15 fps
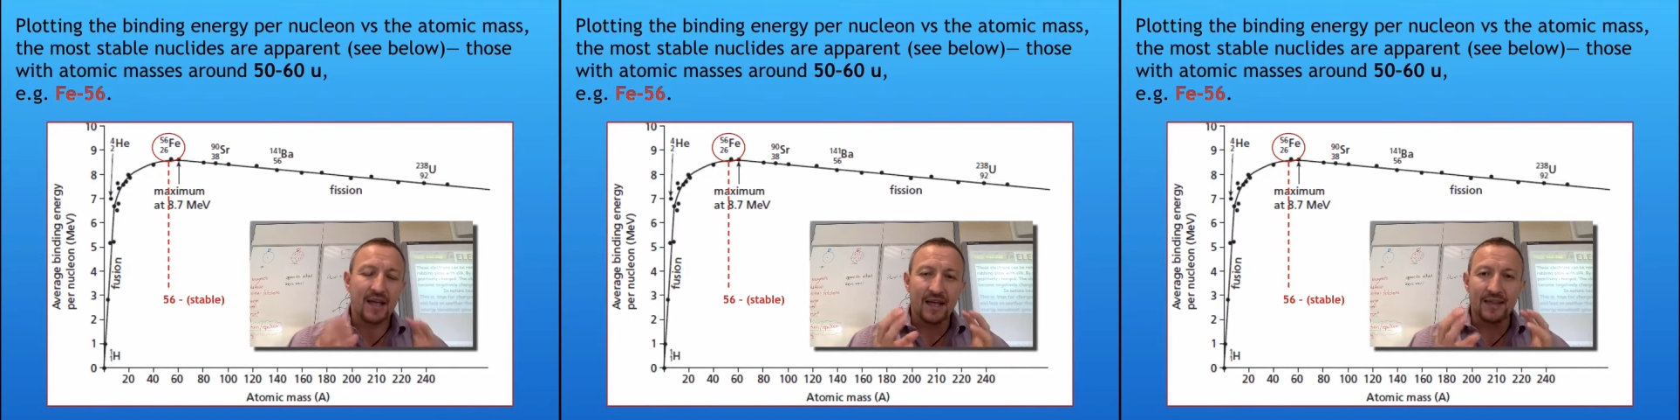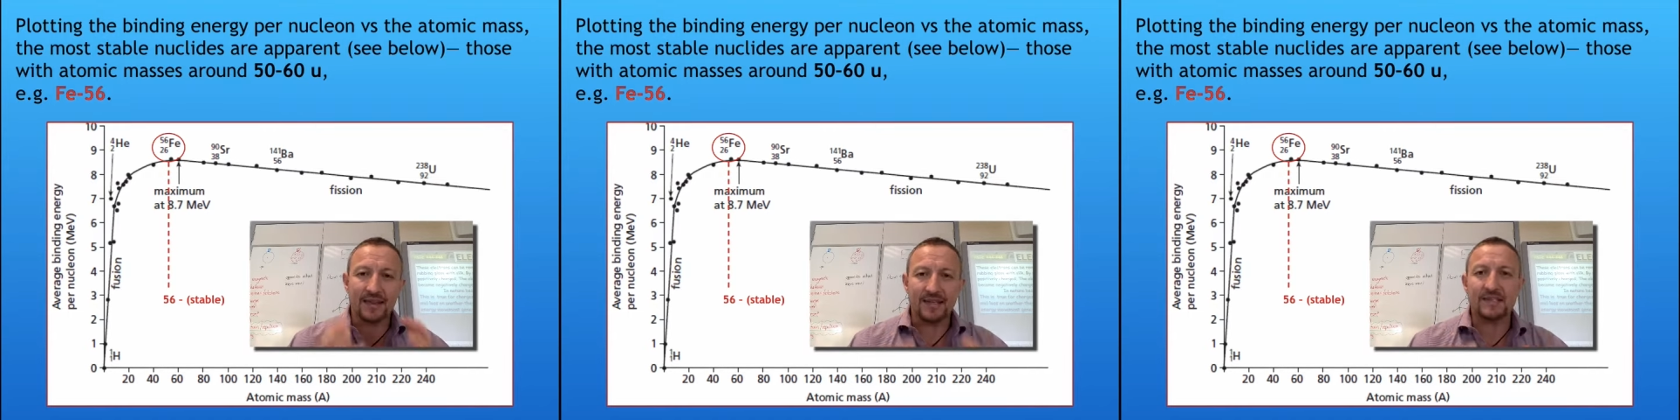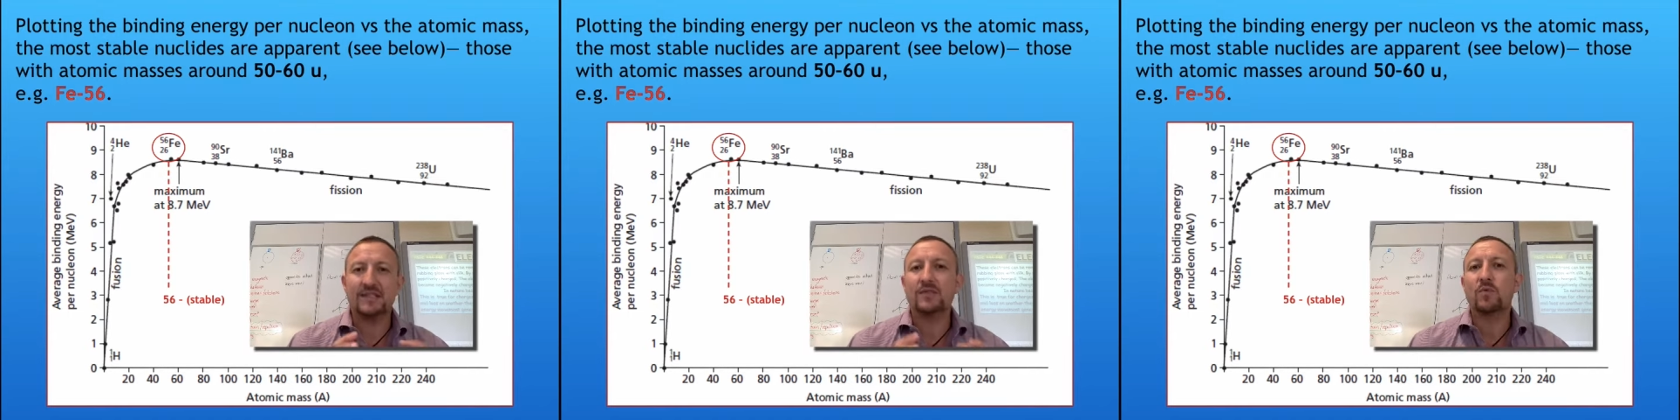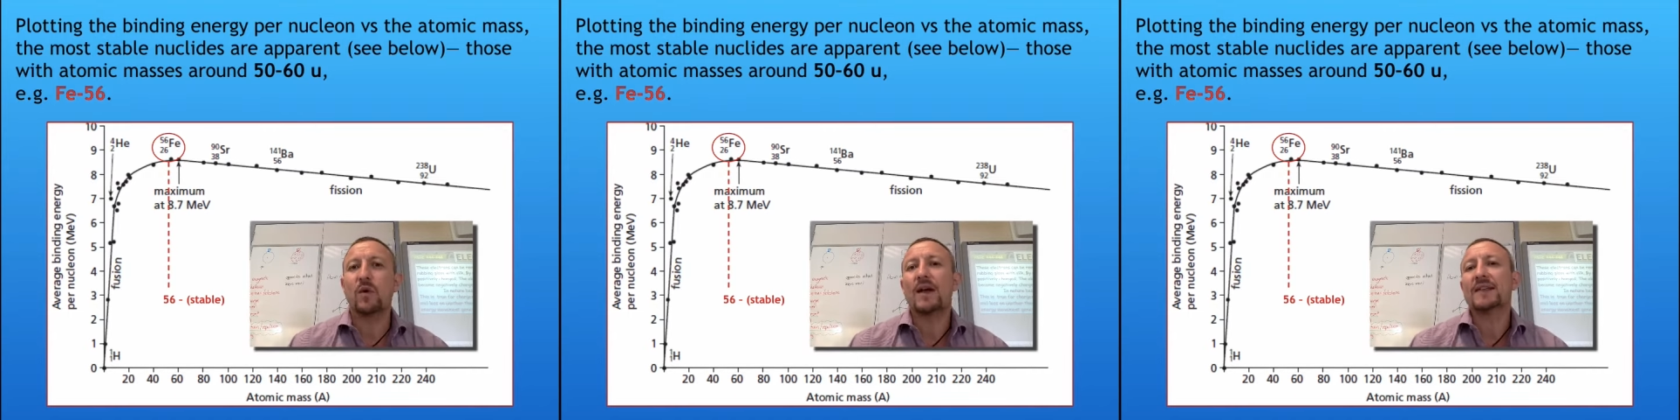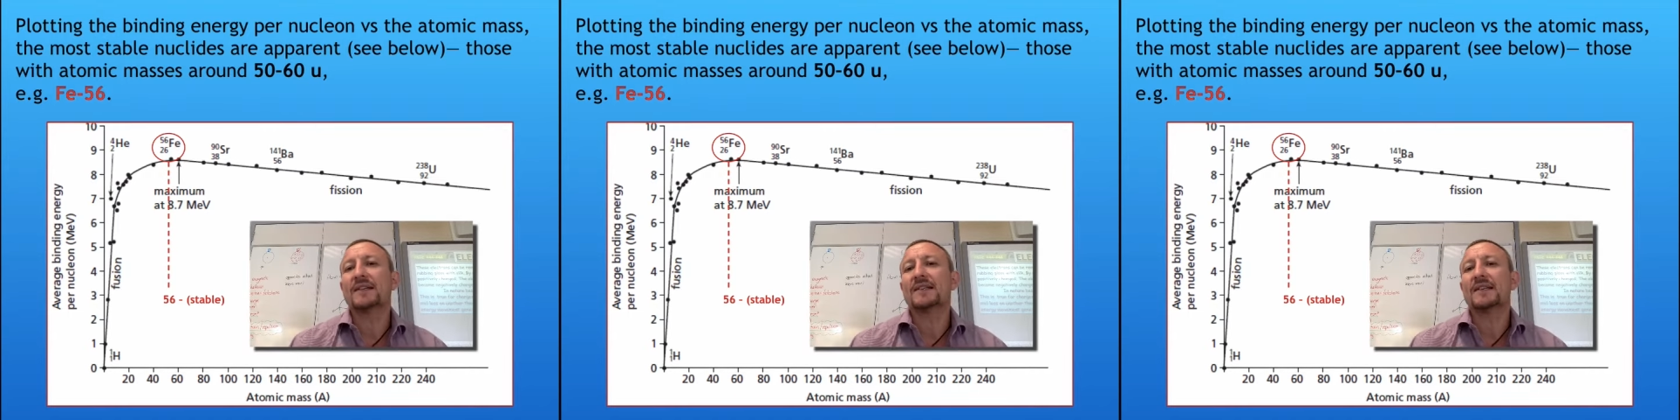And this is
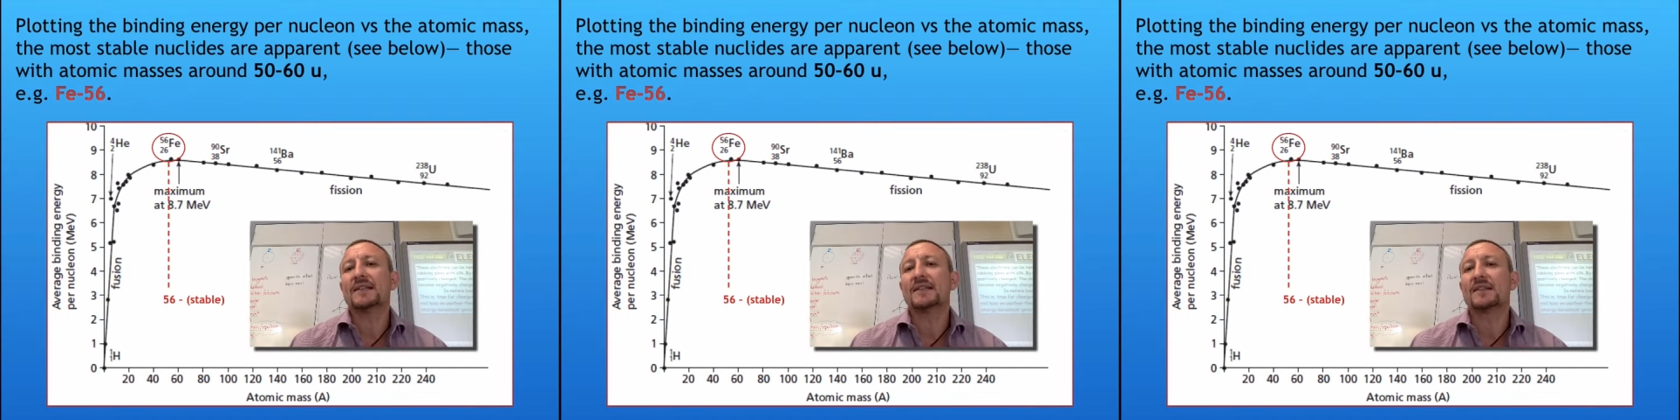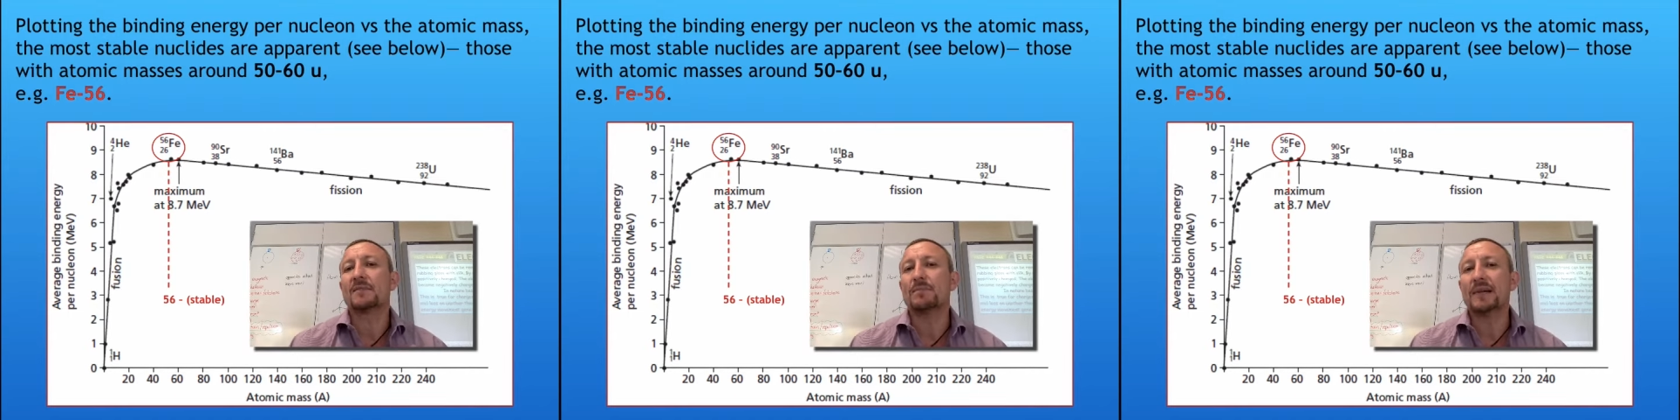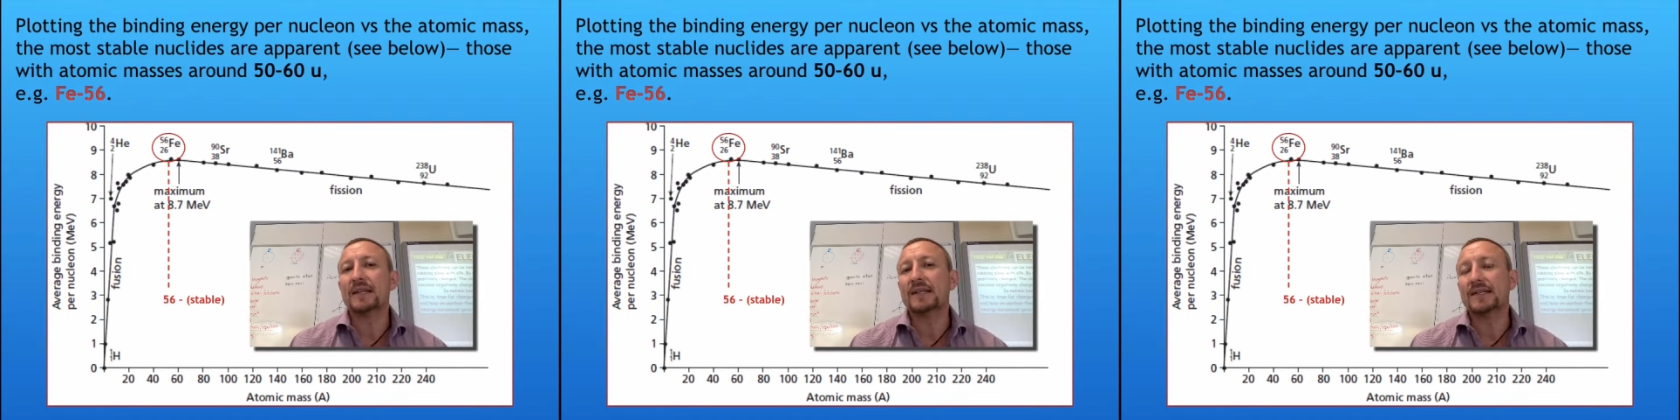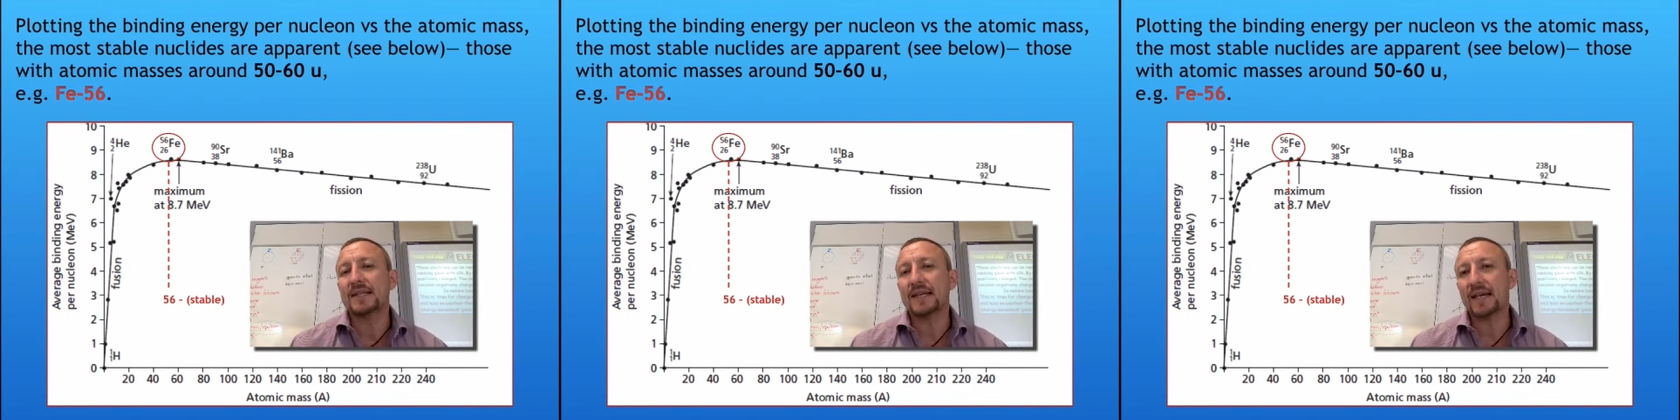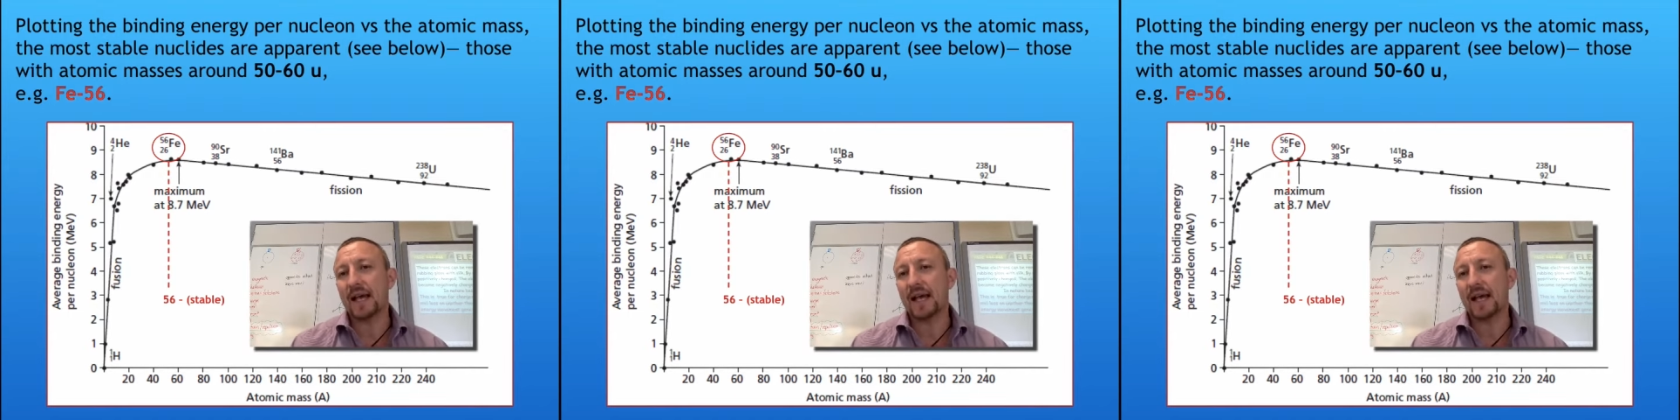where this instability